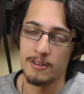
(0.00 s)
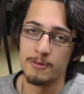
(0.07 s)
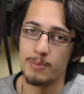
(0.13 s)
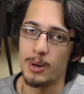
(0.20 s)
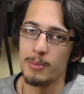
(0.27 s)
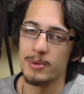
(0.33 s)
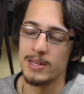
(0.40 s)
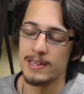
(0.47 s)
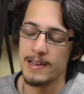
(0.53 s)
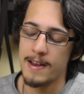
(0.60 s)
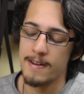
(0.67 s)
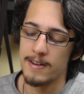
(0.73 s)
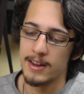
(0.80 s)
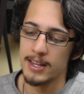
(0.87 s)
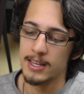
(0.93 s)
of
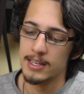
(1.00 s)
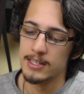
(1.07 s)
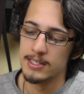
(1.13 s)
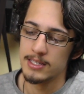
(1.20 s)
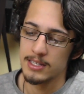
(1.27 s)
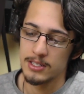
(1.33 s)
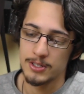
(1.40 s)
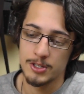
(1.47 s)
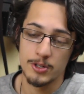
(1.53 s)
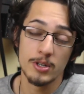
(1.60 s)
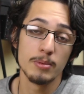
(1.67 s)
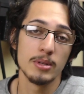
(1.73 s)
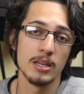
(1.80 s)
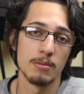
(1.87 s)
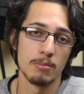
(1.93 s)
popularity is
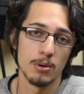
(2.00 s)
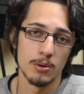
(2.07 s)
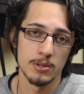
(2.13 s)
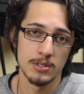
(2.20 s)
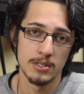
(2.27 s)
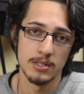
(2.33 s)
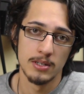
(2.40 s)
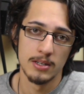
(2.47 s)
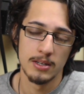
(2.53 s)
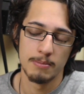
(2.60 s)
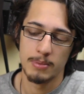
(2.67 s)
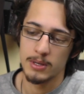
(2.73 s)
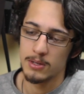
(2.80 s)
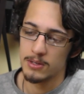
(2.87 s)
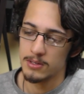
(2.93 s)
extremely important
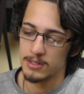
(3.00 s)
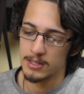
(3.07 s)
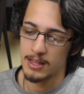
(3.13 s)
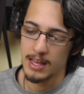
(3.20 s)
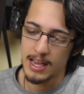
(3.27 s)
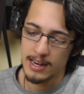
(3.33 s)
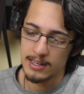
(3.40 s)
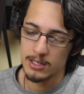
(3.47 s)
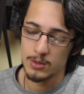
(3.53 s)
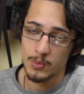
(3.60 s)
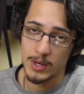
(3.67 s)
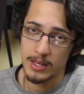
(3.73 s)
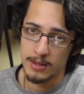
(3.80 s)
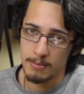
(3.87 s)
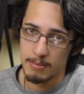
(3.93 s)
because that is
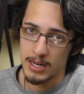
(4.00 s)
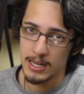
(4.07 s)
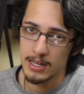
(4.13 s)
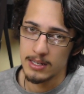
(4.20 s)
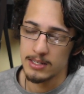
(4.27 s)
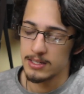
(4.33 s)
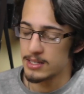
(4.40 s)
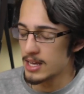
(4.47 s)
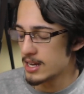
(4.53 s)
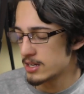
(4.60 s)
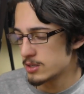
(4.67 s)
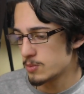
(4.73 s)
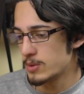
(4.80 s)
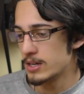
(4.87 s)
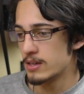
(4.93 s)
where the money is, that
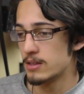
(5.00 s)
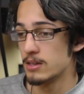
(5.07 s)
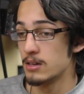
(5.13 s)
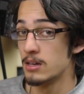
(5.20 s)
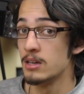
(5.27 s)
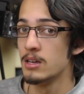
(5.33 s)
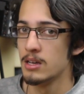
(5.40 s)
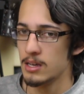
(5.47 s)
is where the